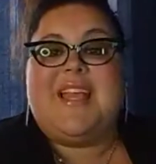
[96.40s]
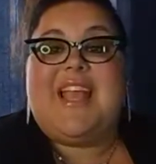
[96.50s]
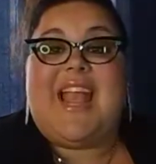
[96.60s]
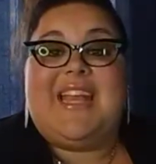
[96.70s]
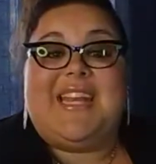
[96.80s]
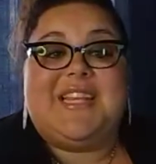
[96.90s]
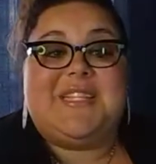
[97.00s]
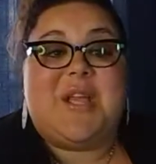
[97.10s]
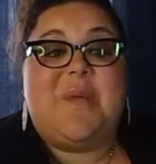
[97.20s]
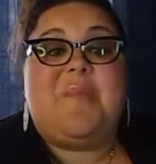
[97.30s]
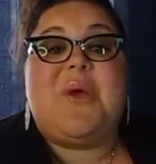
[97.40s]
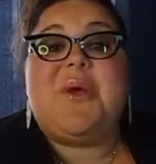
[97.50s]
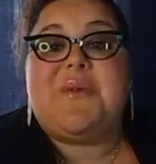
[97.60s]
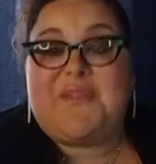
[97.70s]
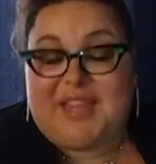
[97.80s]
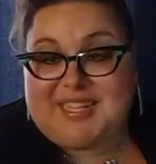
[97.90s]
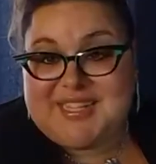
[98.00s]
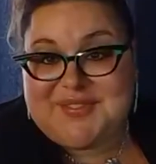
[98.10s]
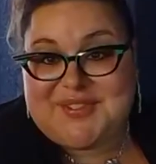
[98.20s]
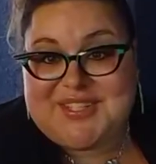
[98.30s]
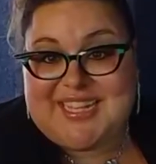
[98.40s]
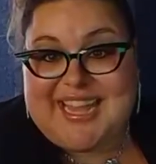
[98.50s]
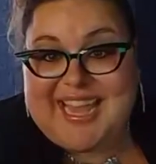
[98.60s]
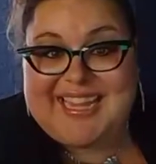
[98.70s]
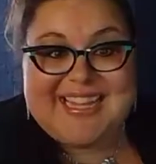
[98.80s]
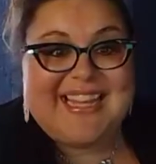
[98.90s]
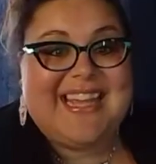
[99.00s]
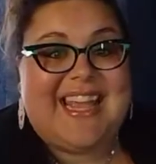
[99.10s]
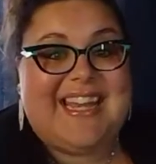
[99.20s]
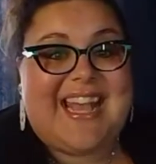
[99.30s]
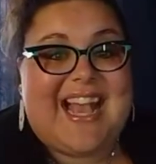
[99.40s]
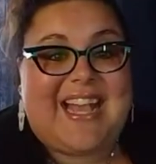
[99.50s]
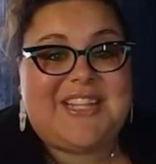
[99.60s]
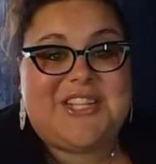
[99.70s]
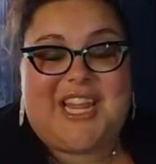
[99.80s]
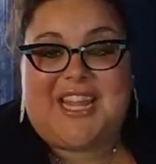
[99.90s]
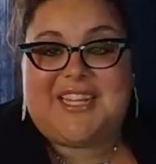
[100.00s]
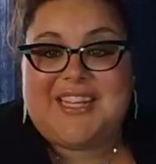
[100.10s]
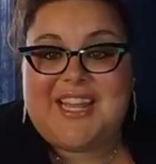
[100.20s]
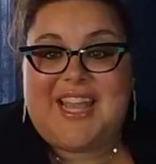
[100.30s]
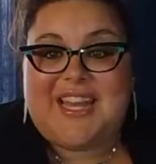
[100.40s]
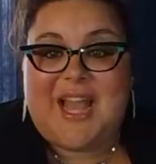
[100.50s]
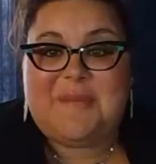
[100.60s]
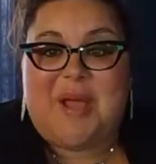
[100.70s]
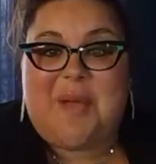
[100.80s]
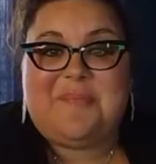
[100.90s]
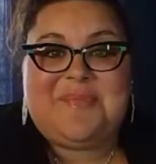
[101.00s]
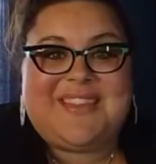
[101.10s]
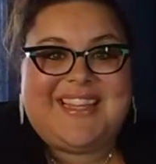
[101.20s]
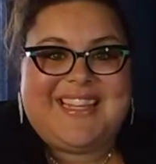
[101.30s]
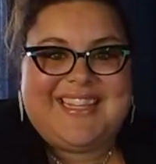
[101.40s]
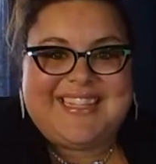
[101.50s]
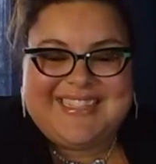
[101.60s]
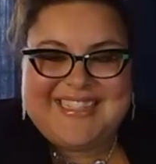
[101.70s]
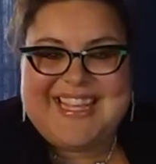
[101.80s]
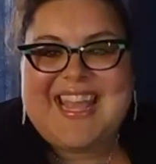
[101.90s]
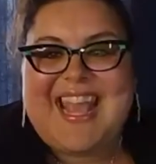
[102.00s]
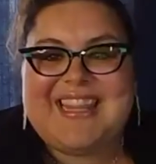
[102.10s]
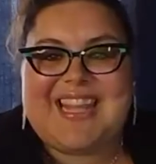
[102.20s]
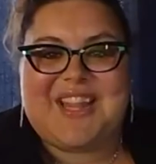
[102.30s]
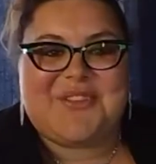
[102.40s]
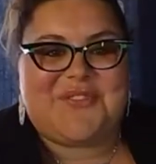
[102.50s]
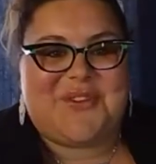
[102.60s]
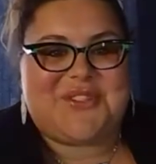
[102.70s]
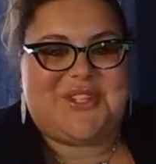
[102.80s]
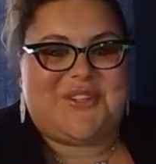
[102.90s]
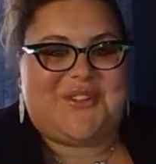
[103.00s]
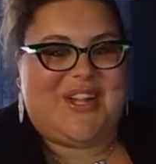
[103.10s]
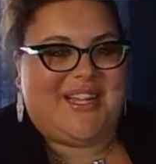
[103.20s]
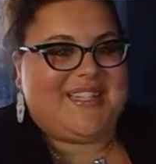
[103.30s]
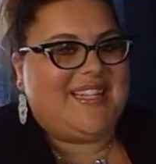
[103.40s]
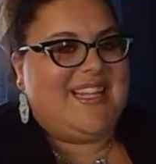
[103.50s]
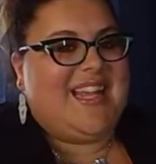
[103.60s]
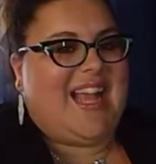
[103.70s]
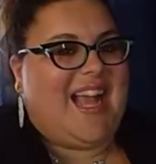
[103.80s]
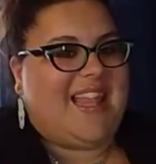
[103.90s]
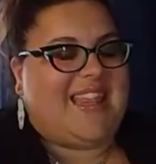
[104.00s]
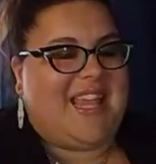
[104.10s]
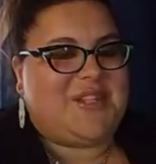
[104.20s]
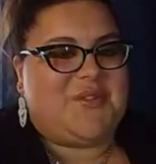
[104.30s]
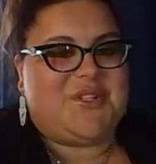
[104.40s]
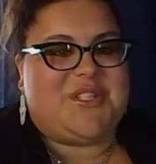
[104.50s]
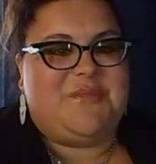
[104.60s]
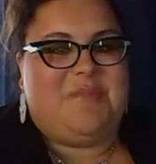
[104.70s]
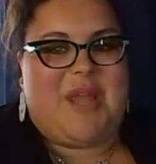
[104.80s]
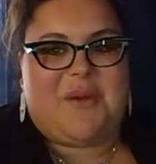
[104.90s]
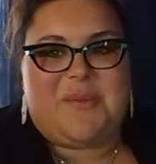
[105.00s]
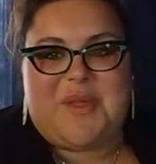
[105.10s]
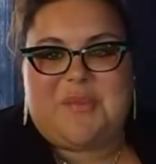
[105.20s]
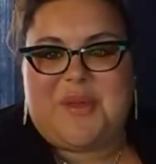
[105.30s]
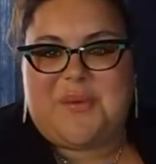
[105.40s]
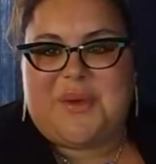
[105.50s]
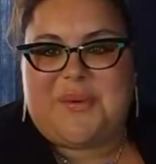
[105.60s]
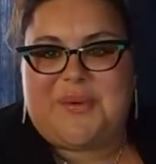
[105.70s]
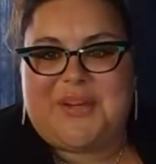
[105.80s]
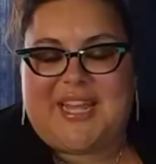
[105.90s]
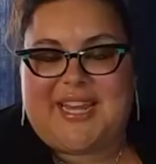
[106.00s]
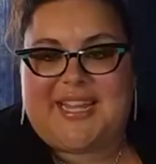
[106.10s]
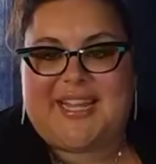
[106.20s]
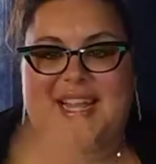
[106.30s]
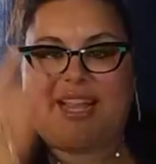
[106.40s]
And it is perfect for today. And hi, Jane, and hi, Mom, and the other folks that are on. Thanks for bearing with me while we were getting